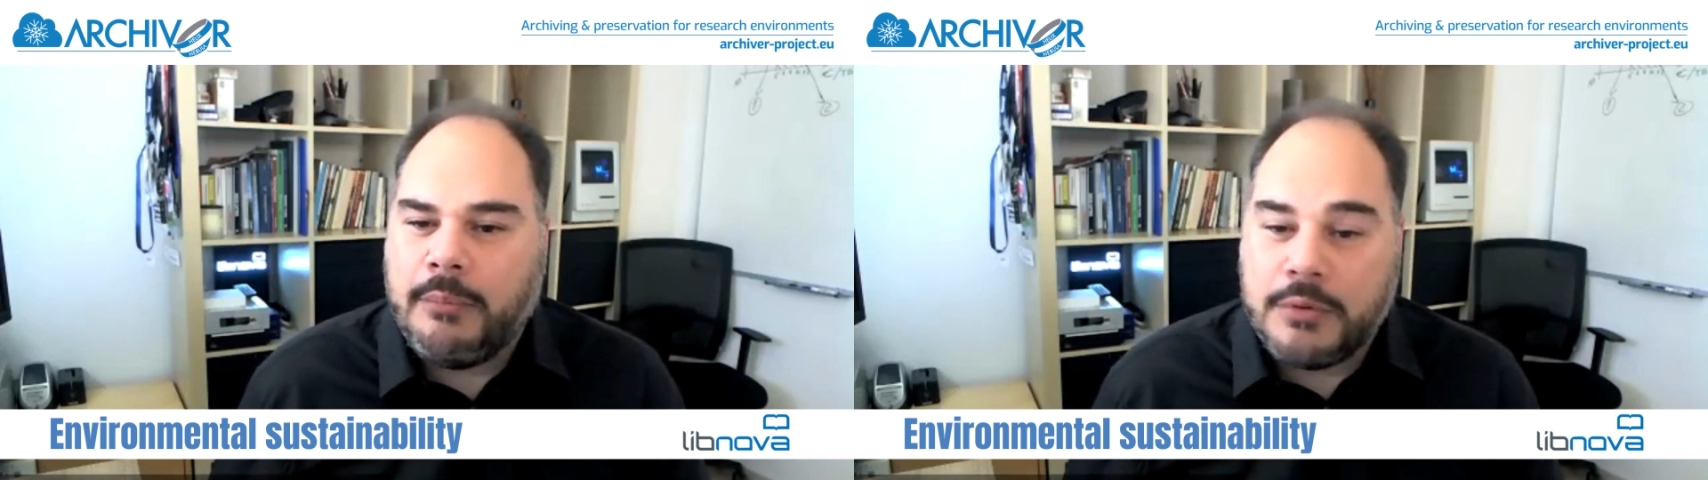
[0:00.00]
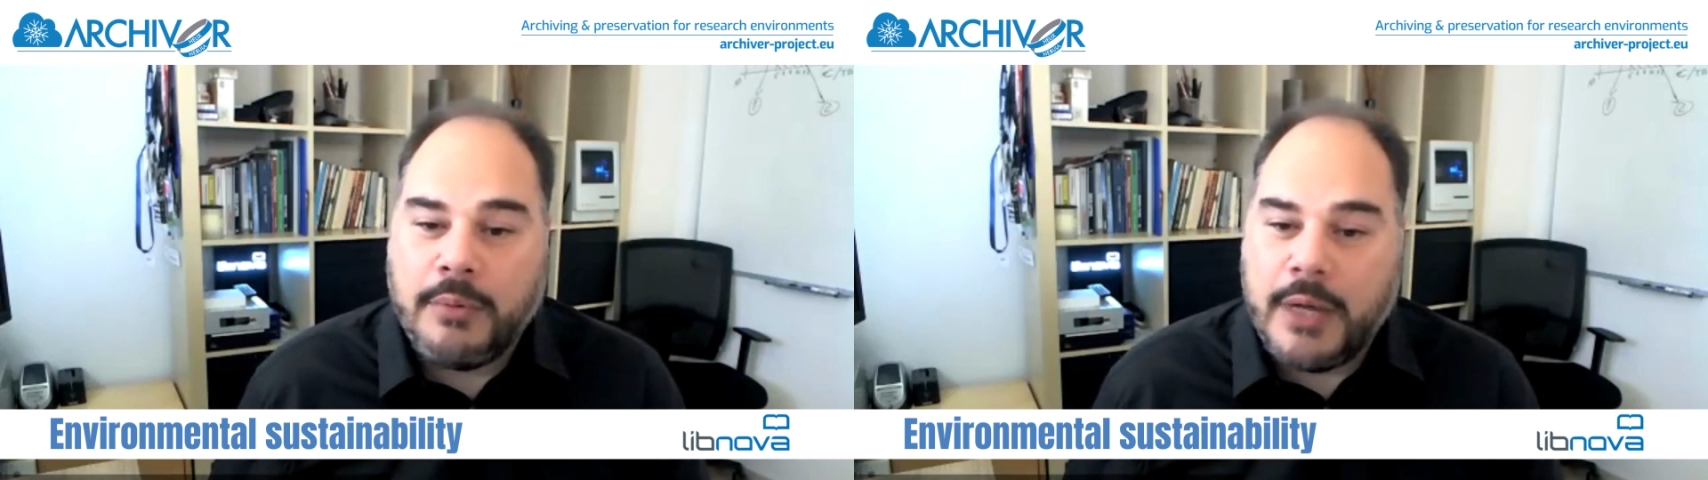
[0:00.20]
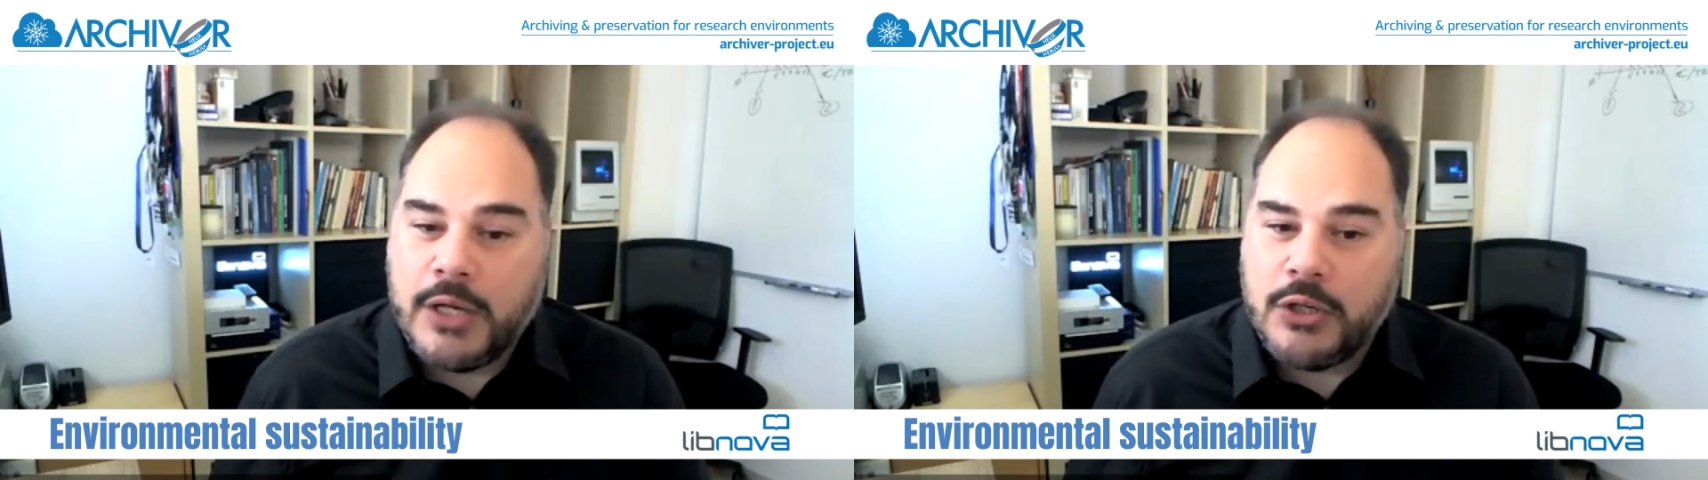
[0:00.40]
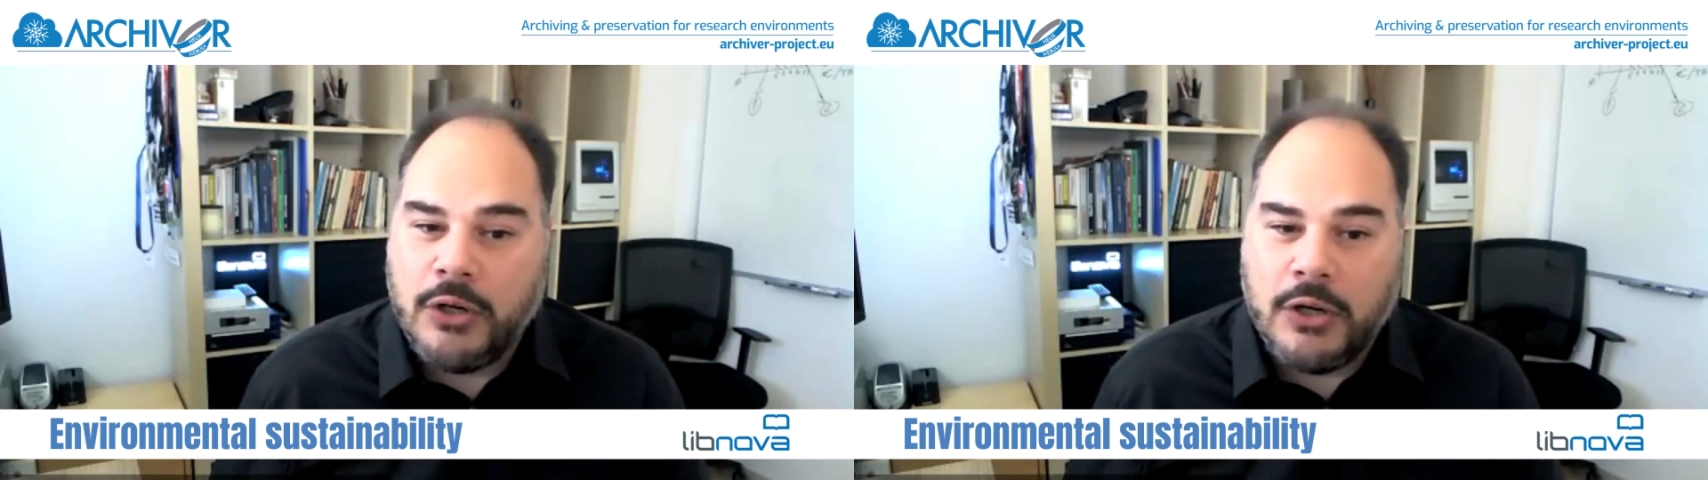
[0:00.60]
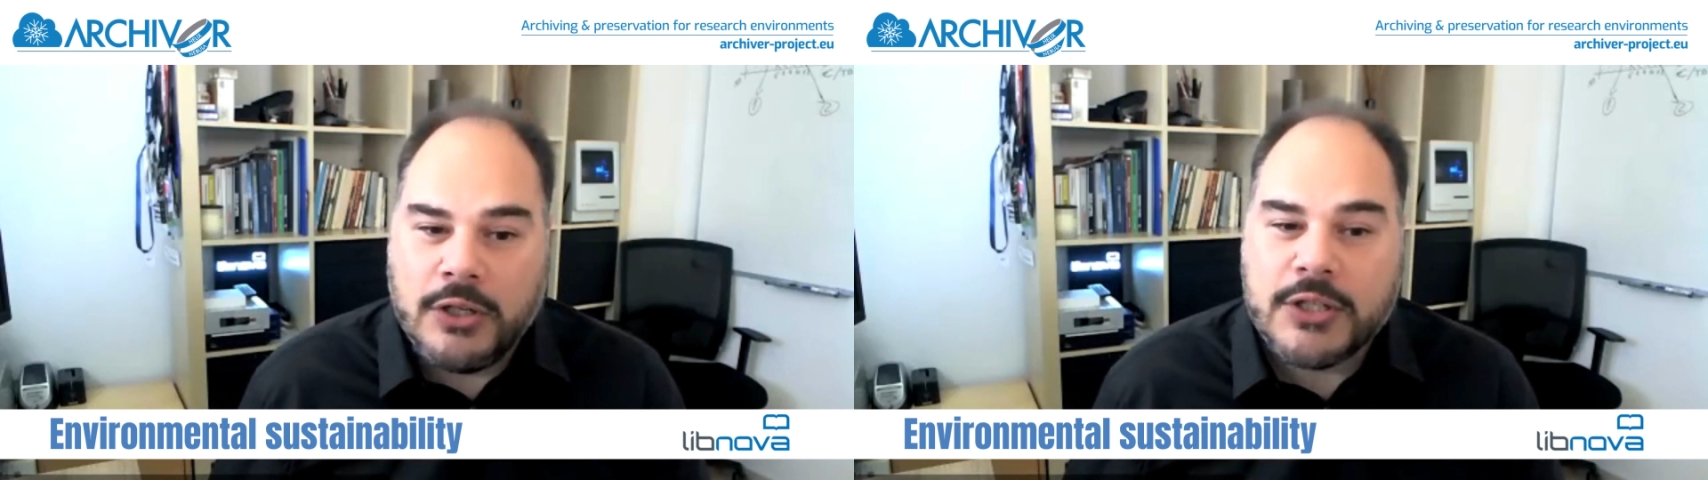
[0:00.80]
preservation
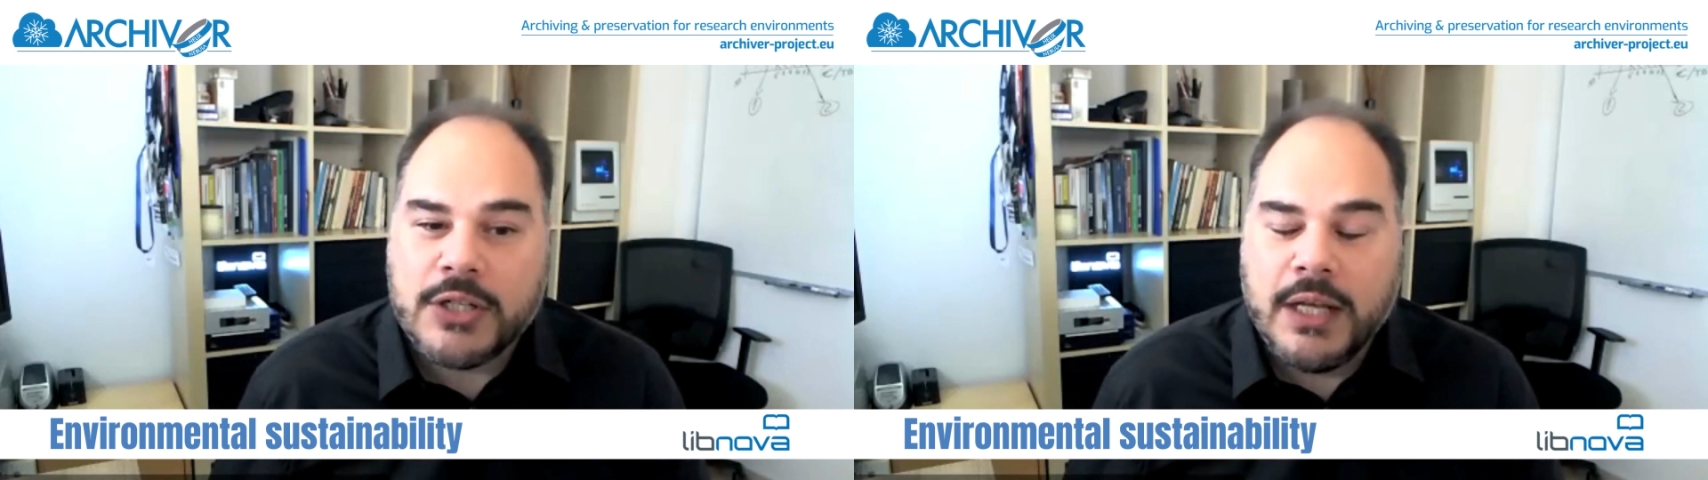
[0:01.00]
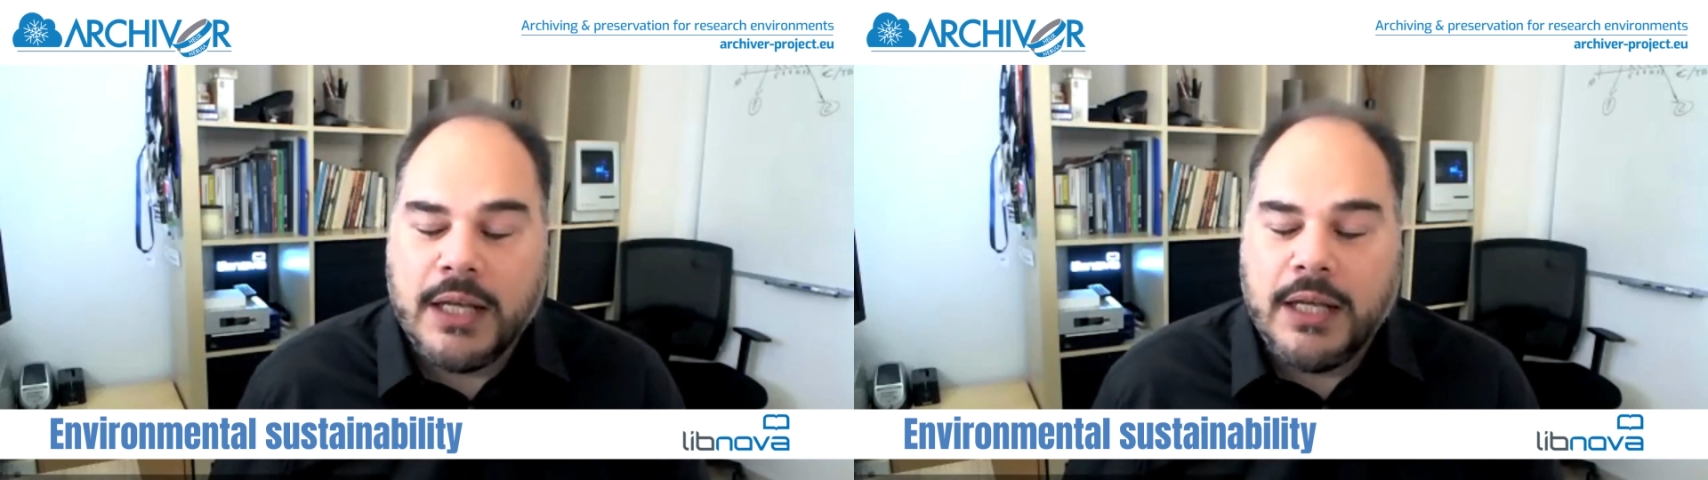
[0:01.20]
costs